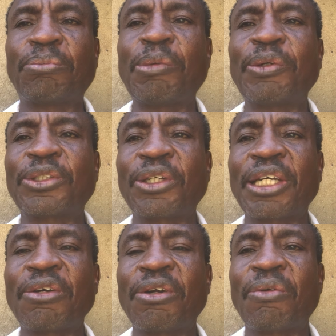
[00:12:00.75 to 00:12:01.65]
people
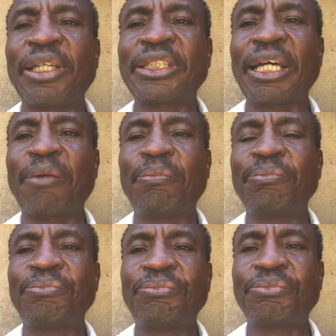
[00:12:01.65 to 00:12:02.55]
talking on WhatsApp
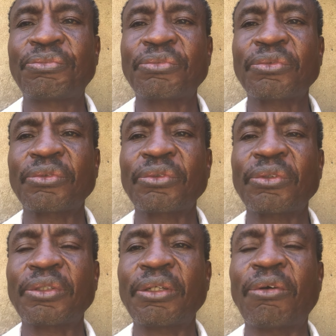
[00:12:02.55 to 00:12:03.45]

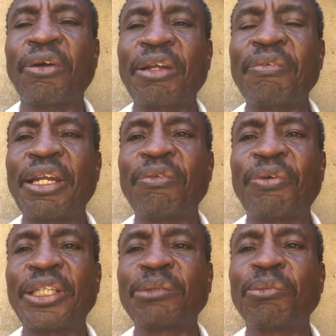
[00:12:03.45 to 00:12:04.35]
or even
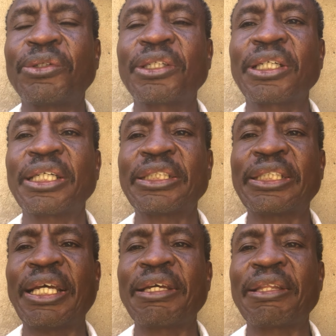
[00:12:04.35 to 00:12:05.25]
Facebook
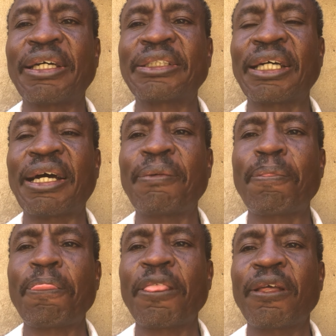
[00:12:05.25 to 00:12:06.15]
saying that uh,
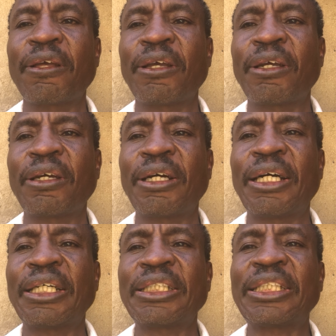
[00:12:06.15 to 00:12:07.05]

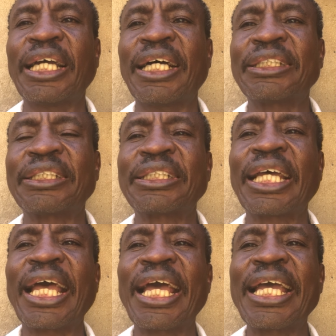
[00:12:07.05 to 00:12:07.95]
she has
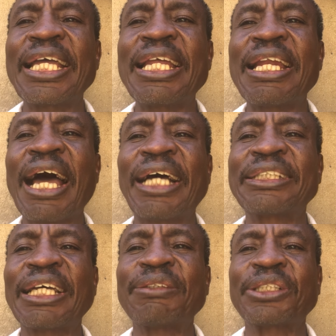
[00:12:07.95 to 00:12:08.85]
hidden
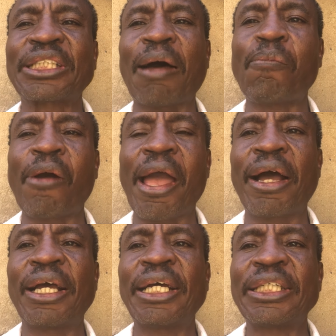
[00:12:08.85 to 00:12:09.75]
herself somewhere.
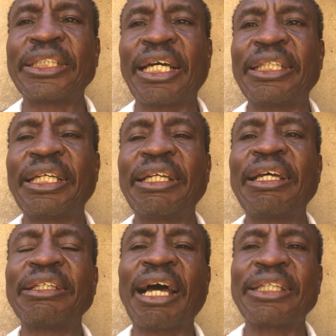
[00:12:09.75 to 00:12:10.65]
She had
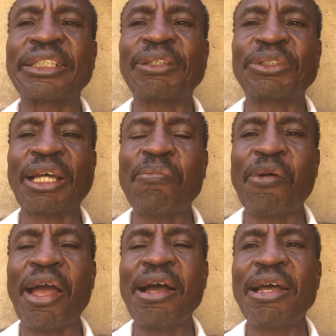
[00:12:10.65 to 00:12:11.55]
hidden herself
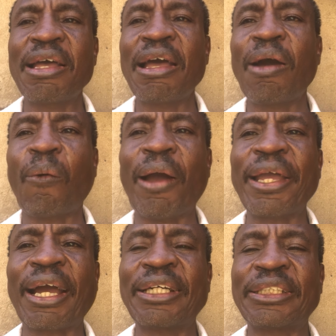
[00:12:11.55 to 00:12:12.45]
somewhere. Why
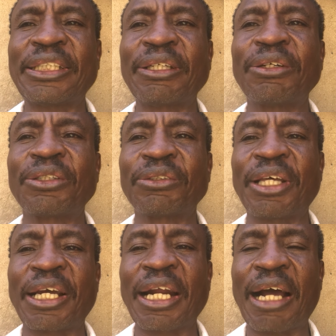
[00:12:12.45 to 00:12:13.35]
can't she go to
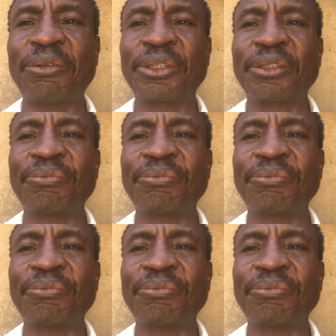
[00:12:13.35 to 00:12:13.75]
the ground?